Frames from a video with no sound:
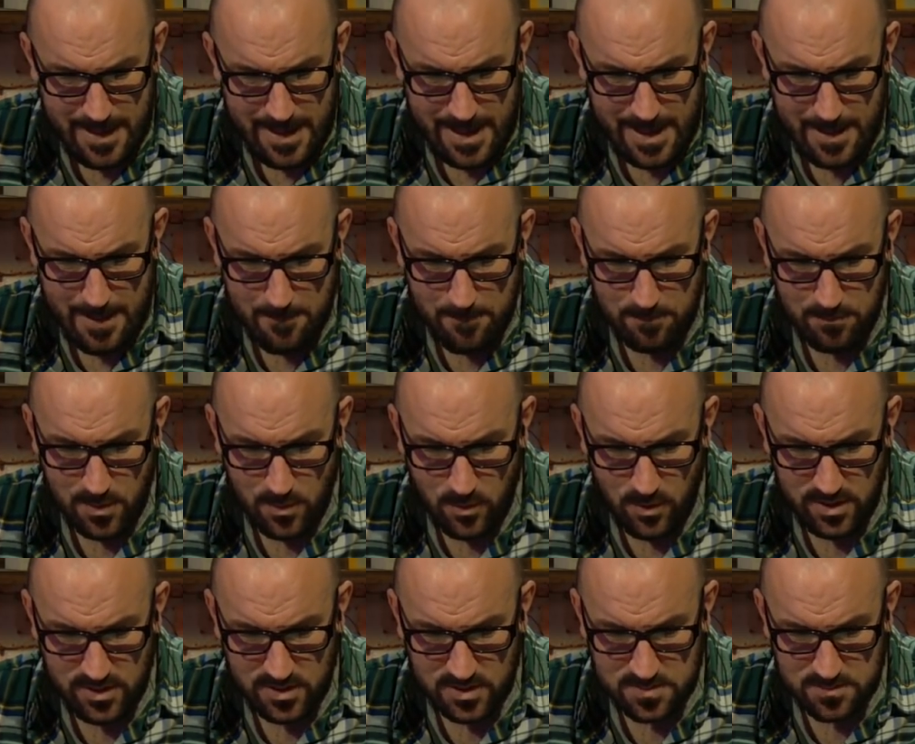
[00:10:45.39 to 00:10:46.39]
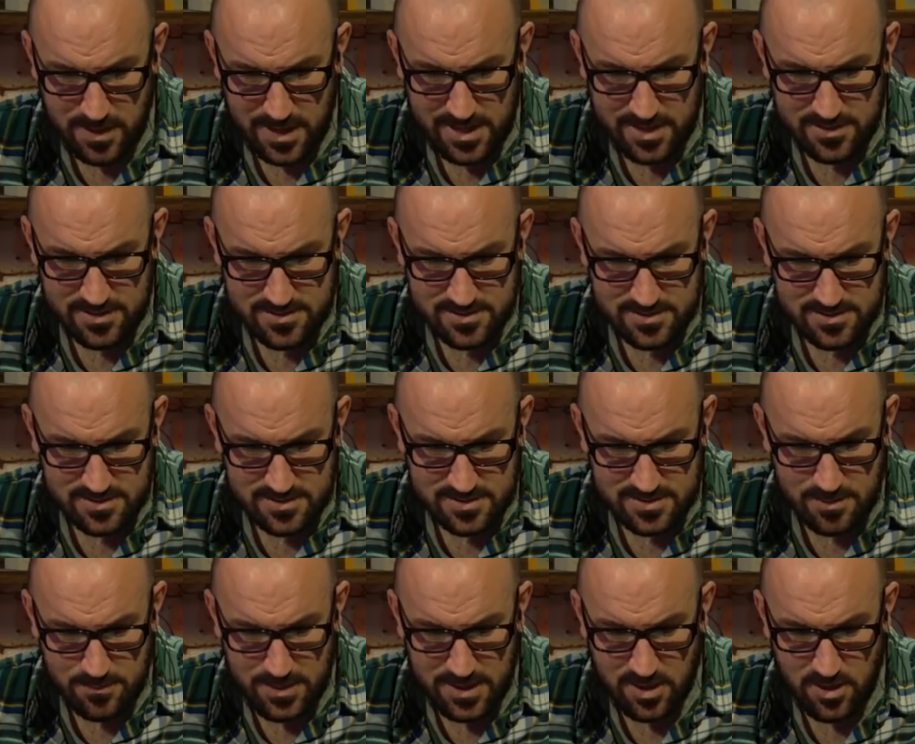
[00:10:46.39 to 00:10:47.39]
Um, one of those players
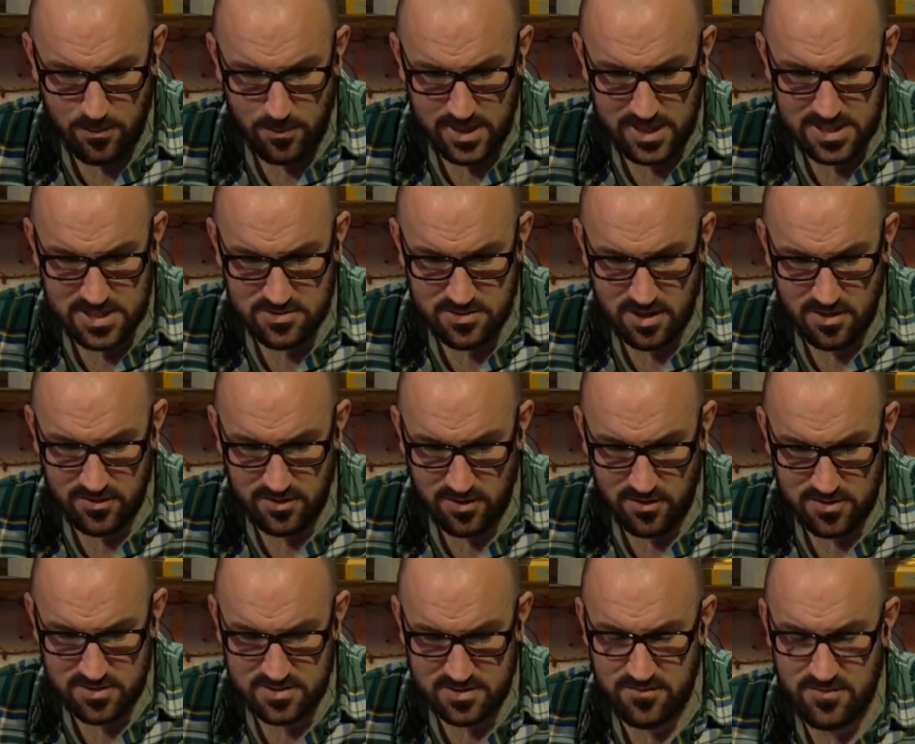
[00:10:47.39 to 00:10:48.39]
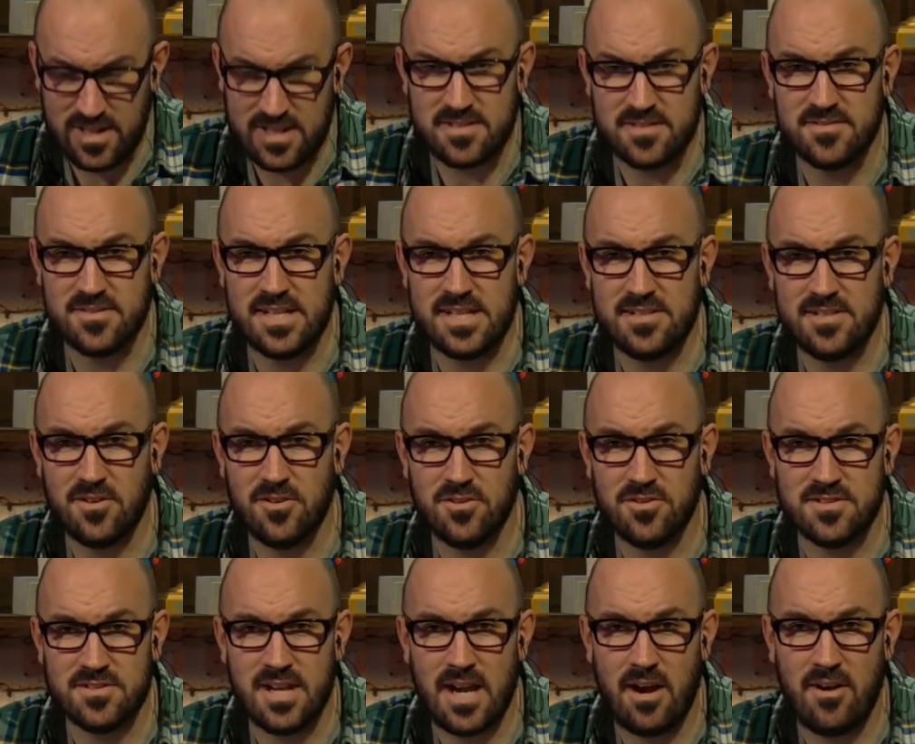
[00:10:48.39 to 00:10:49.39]
to pick up an injury over the course of the festive season, of
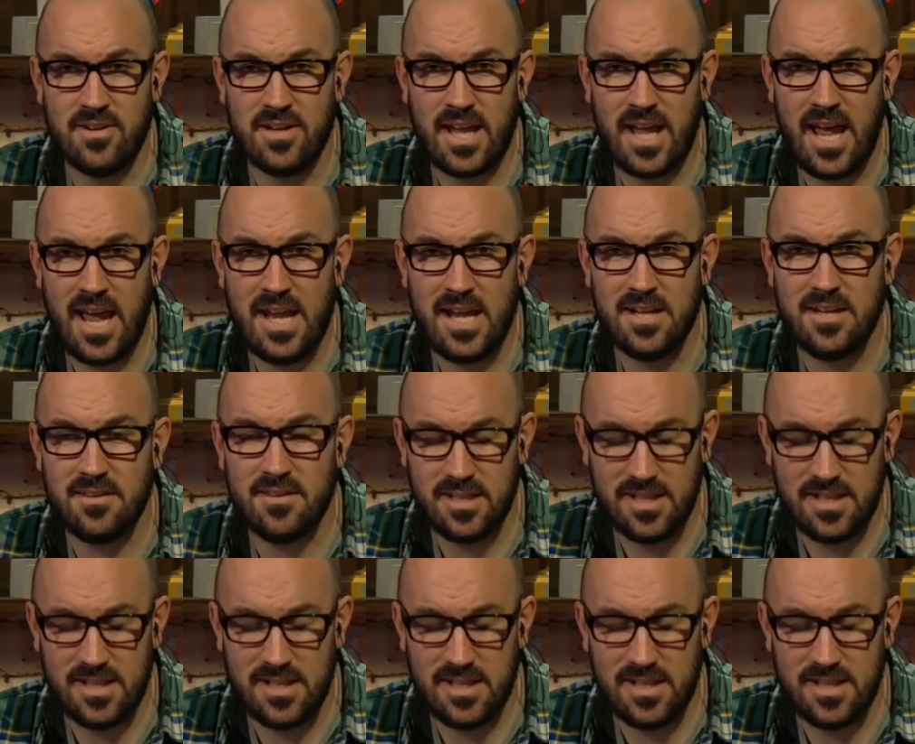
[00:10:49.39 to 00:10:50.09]
course, is Harry Kane.